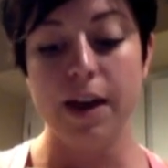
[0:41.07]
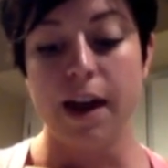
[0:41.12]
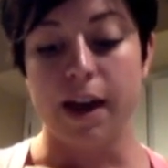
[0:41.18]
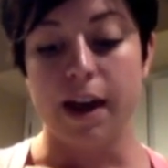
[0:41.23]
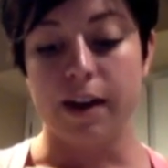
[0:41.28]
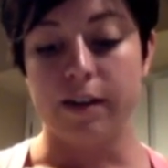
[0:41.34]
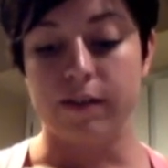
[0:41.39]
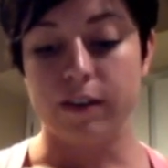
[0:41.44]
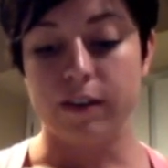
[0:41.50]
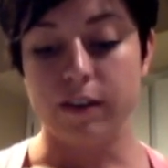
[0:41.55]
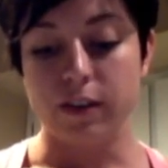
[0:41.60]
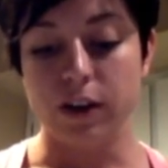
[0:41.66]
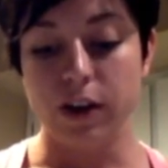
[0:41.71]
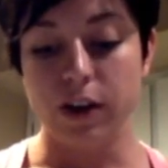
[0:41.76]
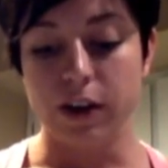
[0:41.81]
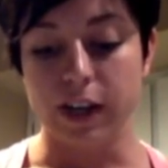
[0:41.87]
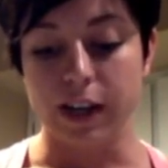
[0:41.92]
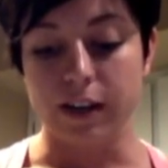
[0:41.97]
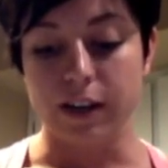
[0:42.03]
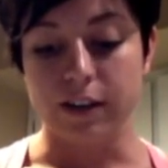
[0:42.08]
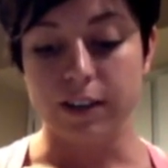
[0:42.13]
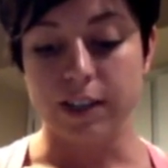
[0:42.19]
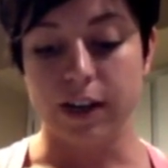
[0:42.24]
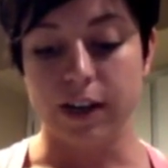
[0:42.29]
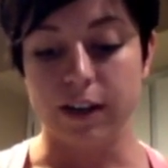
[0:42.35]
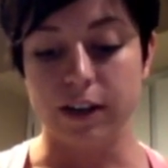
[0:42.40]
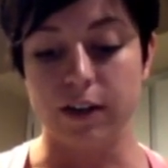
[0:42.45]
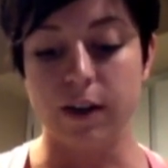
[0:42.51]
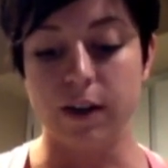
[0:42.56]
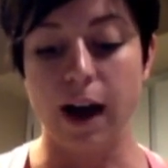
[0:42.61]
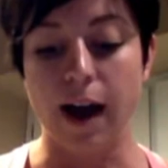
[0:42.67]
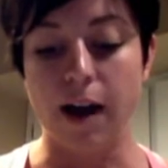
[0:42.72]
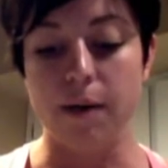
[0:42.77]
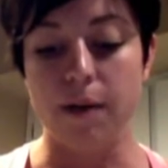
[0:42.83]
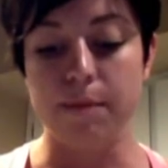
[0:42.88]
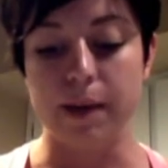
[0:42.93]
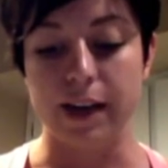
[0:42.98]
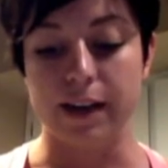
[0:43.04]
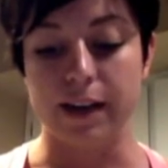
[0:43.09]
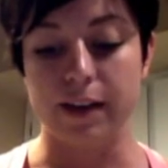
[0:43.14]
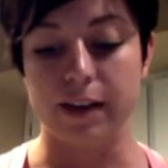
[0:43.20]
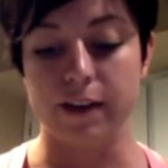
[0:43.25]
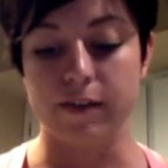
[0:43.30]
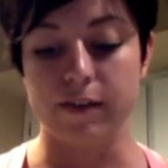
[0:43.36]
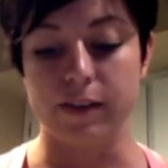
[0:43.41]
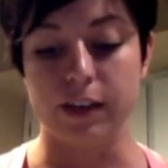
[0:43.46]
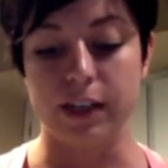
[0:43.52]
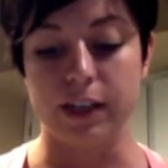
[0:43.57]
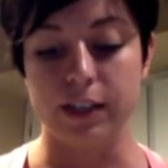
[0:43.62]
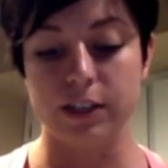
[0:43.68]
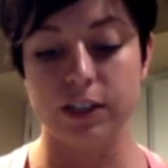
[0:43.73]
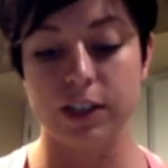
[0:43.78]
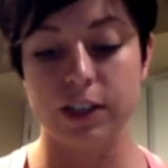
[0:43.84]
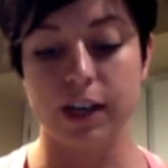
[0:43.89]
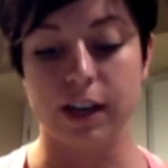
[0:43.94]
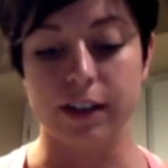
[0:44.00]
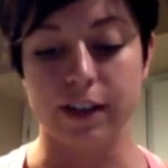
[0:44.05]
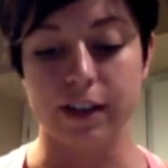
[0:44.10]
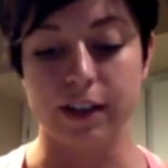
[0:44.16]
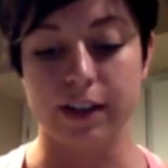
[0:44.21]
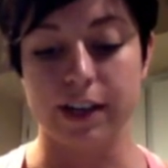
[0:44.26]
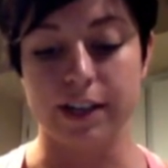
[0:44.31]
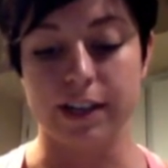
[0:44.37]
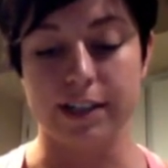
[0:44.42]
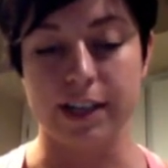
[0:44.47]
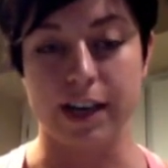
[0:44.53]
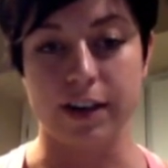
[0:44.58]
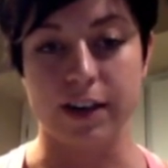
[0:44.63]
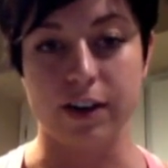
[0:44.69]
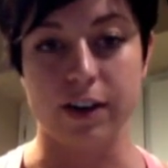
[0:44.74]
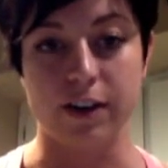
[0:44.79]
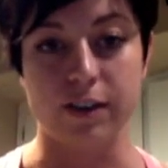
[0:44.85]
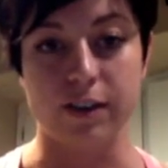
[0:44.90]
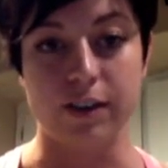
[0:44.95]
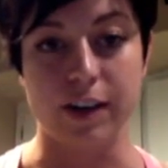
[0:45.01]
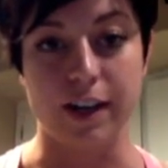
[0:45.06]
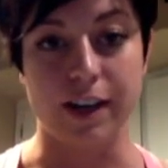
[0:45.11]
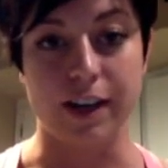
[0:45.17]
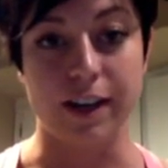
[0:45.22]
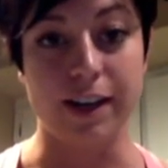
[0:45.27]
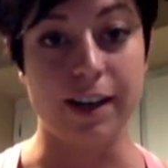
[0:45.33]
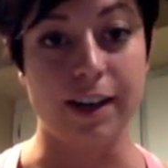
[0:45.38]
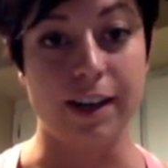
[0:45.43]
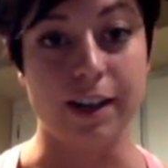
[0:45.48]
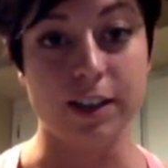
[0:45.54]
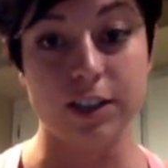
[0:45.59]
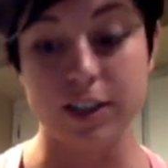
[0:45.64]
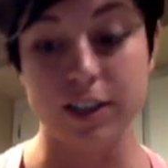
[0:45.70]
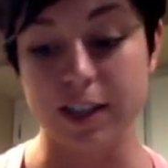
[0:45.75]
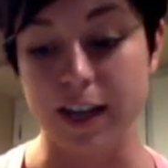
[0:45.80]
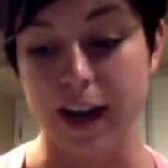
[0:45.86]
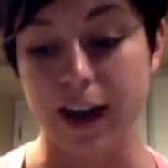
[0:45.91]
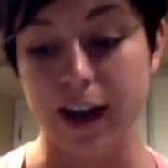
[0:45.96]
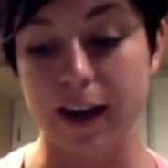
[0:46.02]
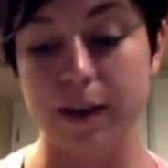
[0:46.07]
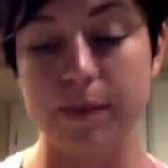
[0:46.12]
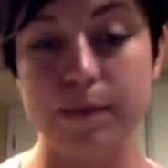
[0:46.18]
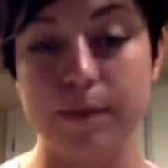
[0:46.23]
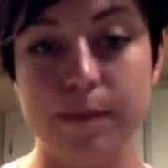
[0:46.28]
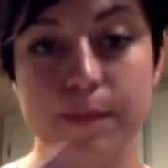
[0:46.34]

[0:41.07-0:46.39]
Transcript: And if you look, it'll tell you how many of each colored container you need each day.